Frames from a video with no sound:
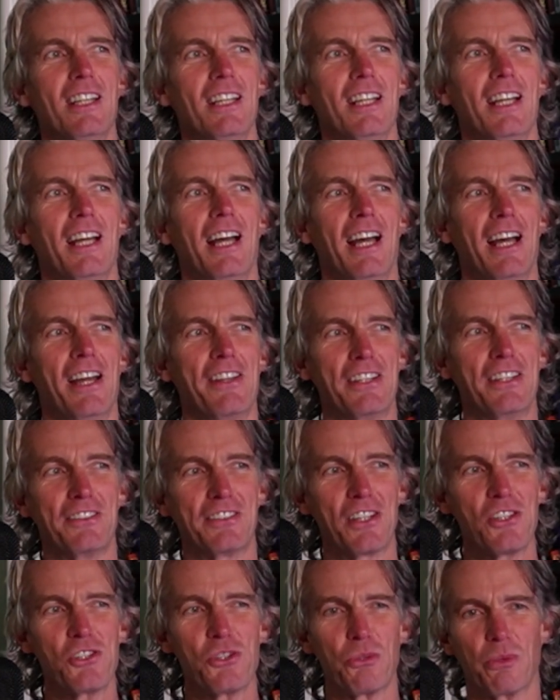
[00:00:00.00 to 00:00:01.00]
the
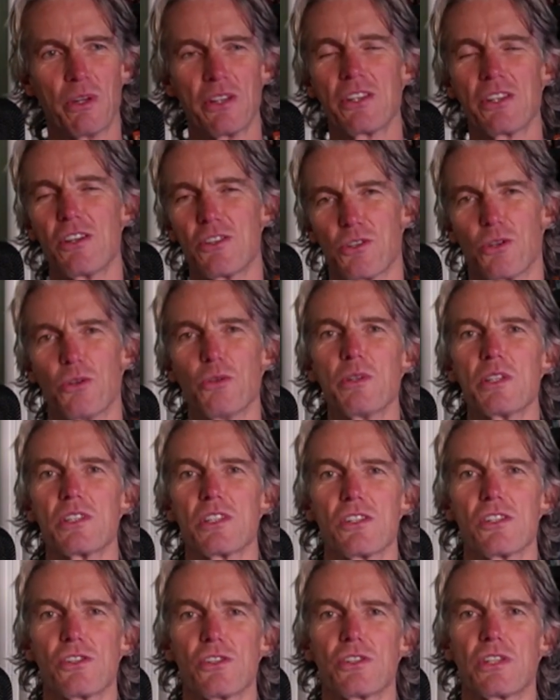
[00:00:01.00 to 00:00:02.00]
intention with it, as always,
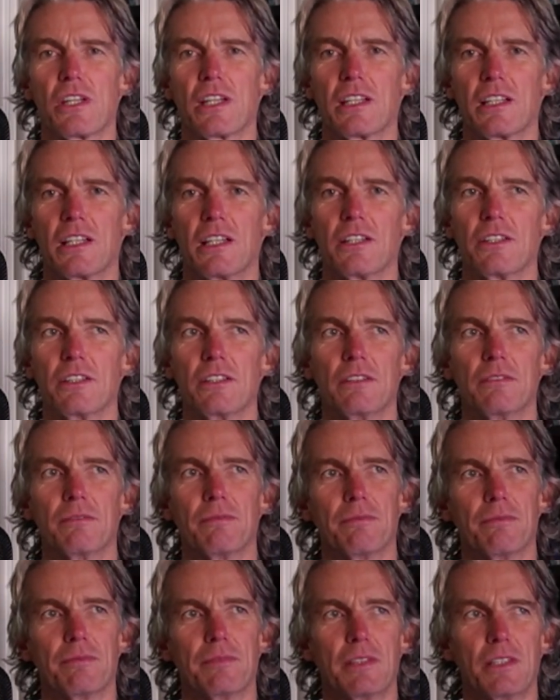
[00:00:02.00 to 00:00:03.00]
is just to kind
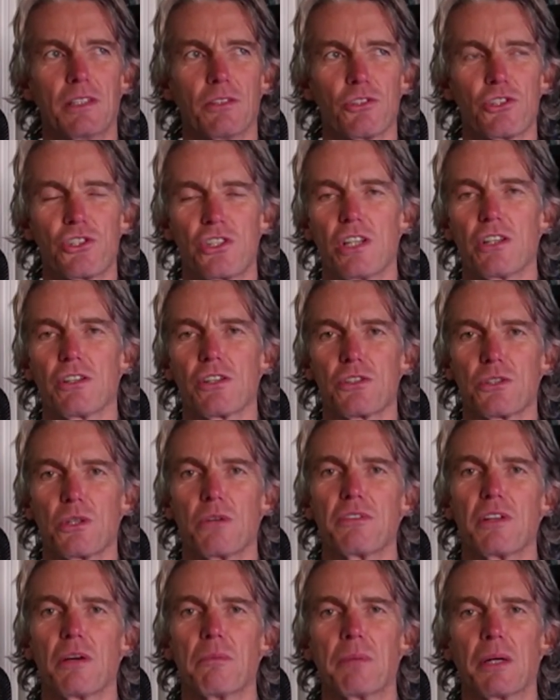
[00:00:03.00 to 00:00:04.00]
of, share the
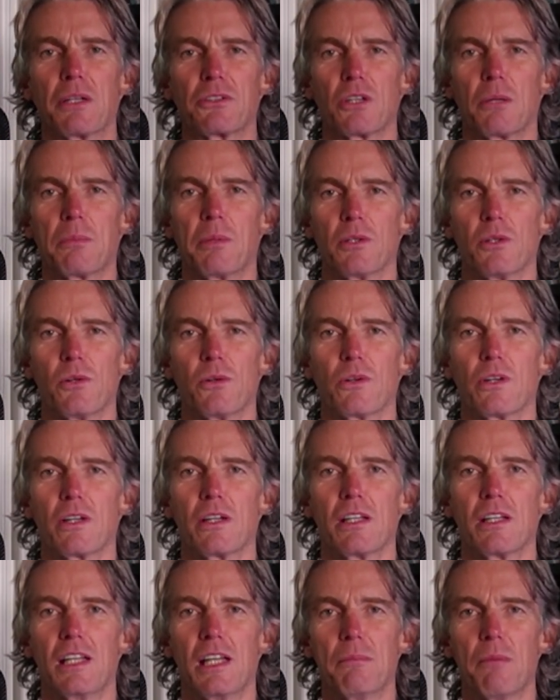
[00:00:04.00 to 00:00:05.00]
stuff that I've picked up along
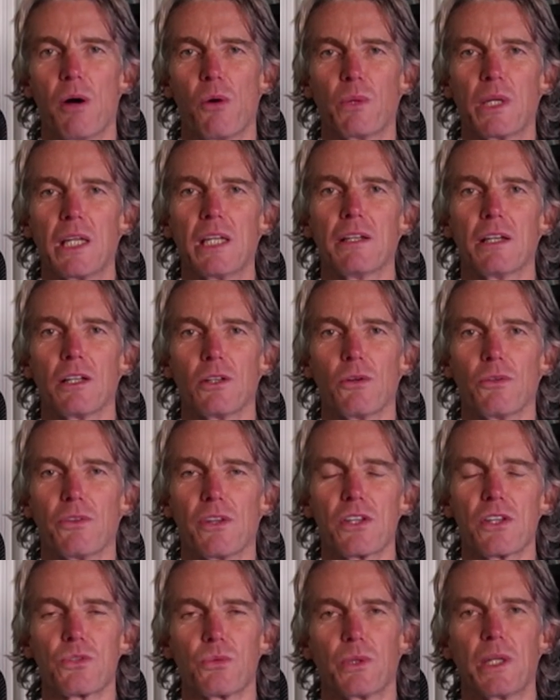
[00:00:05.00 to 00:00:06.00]
my way, along
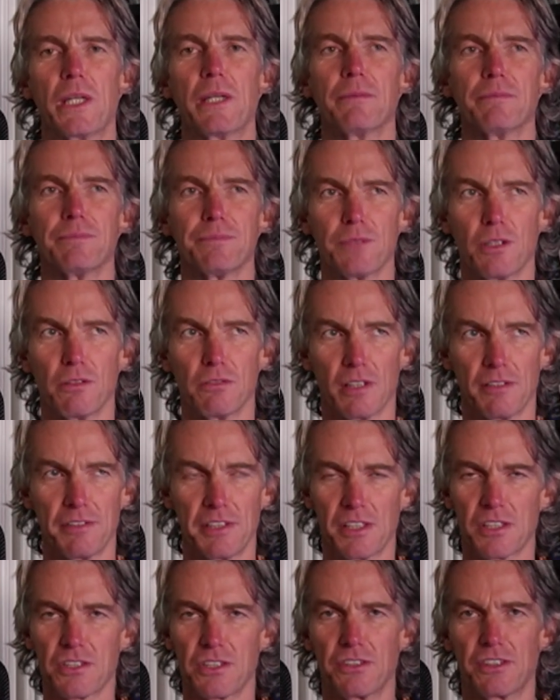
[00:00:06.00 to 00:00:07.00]
this way of
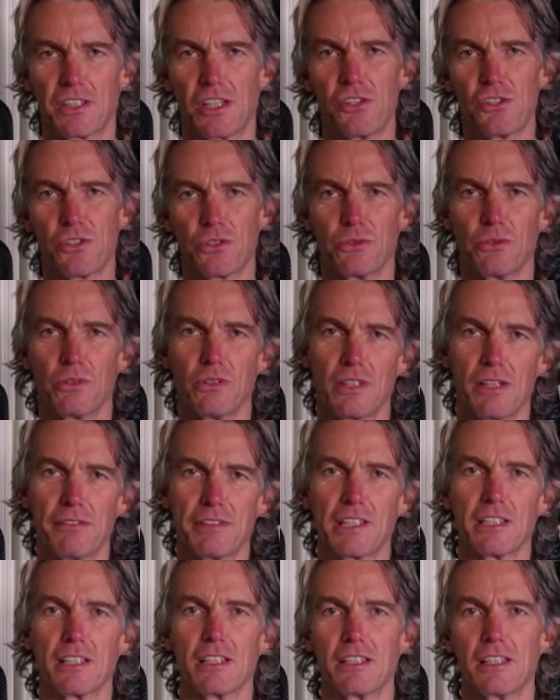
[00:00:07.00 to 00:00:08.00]
living, this intentional
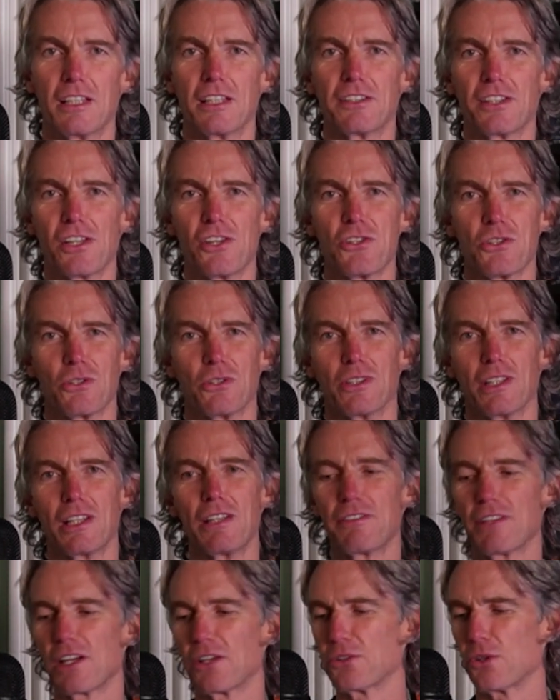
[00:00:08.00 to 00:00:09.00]
living and intentional
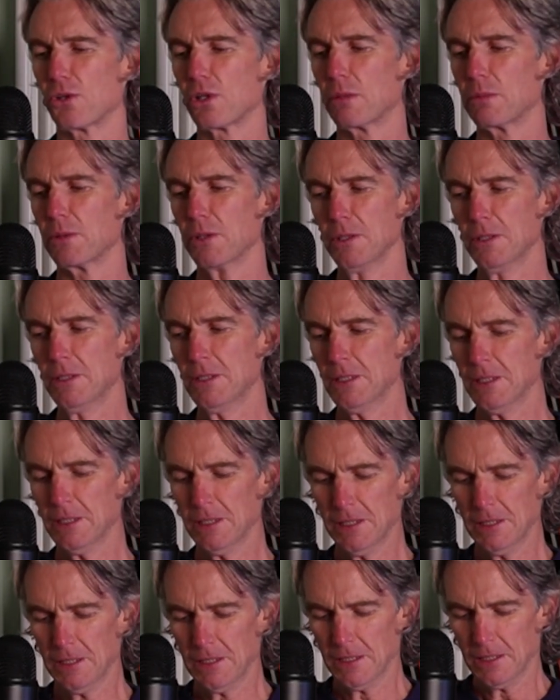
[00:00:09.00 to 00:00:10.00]
life that I talk about.
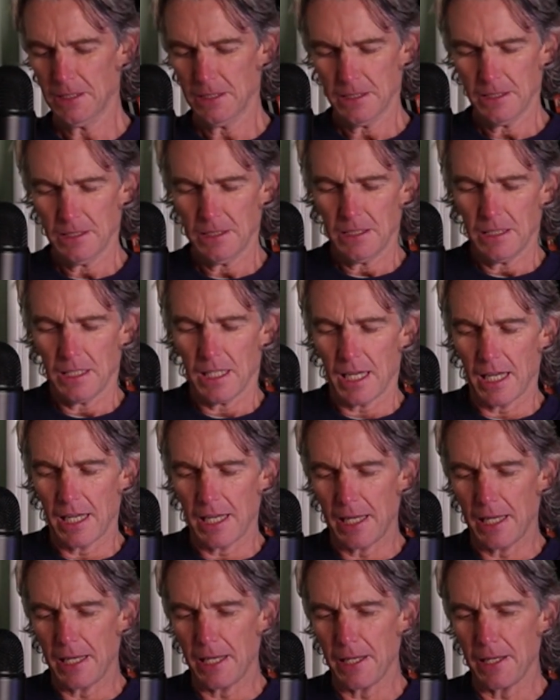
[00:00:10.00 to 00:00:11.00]

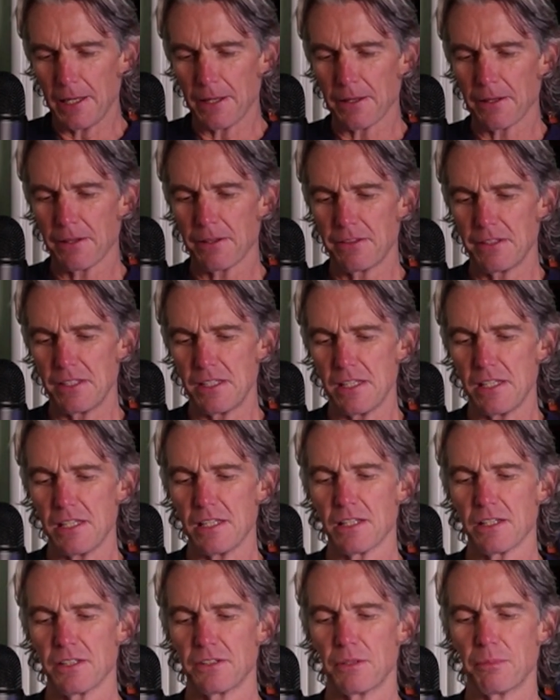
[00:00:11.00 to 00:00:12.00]

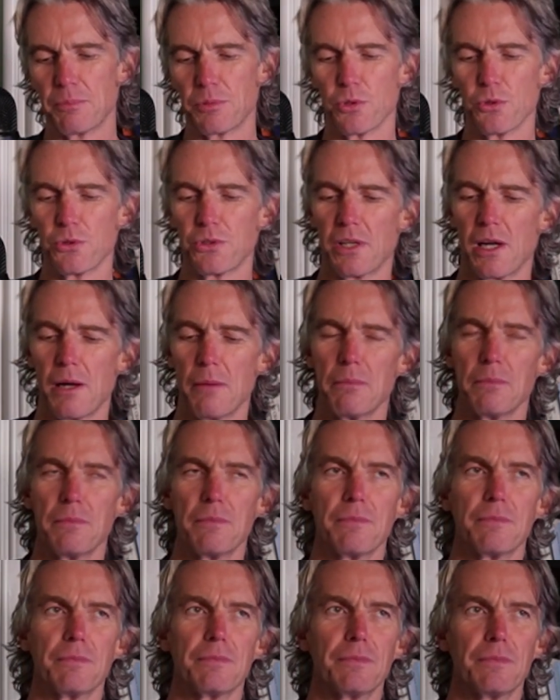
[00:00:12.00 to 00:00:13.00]
The program,
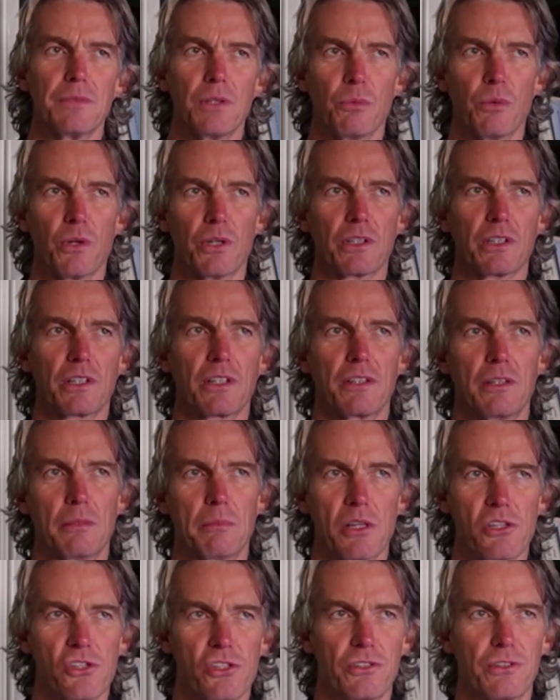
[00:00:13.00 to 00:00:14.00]
the work, the
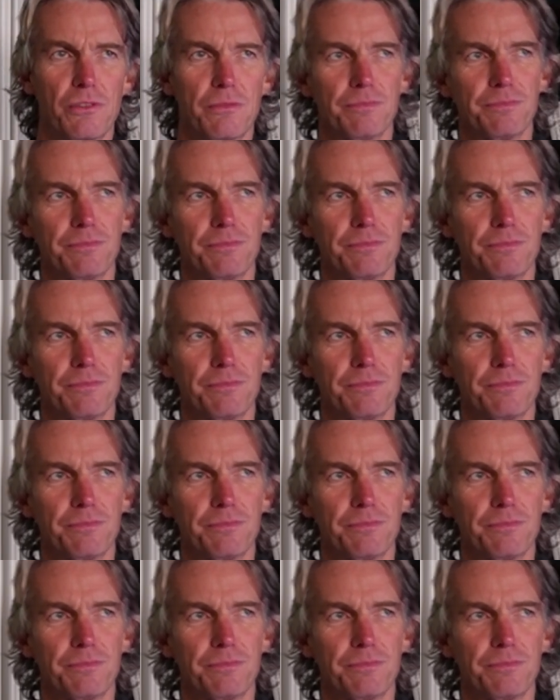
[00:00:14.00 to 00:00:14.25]
mission,